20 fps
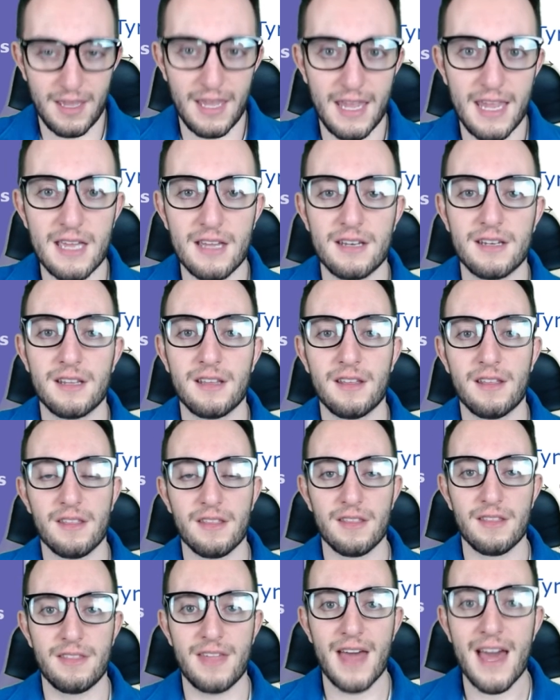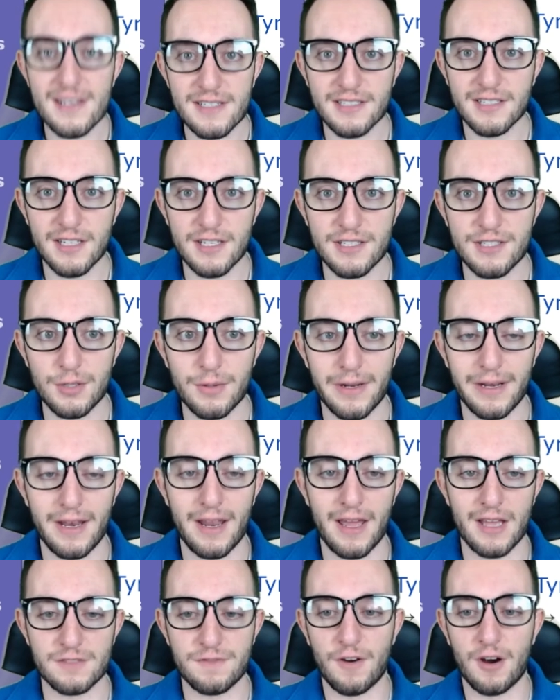And that is going to do
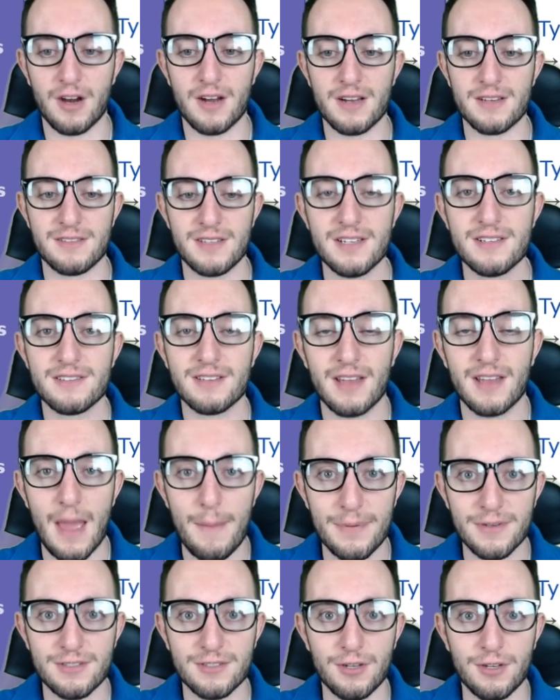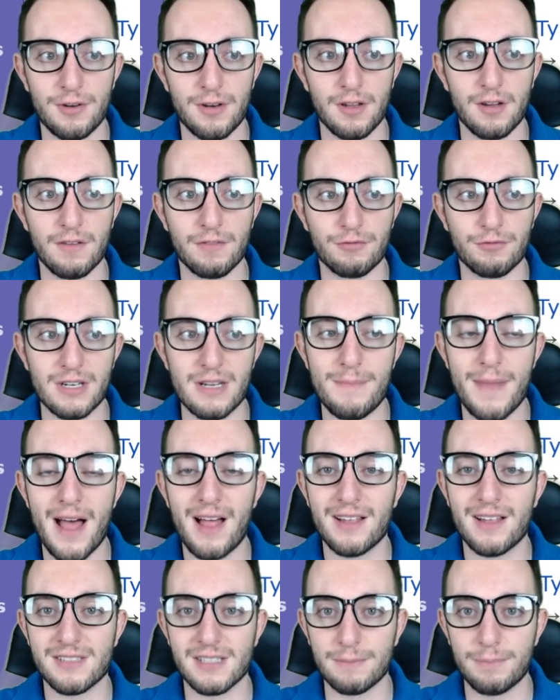it as far as this episode of
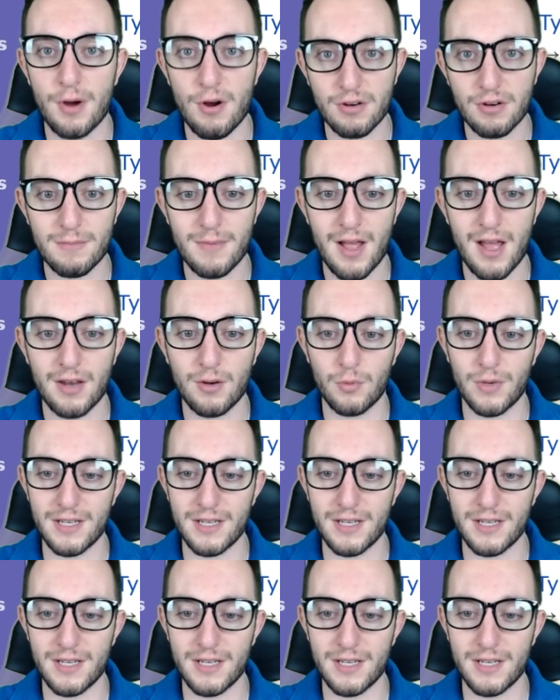Rebalancing Pokemon.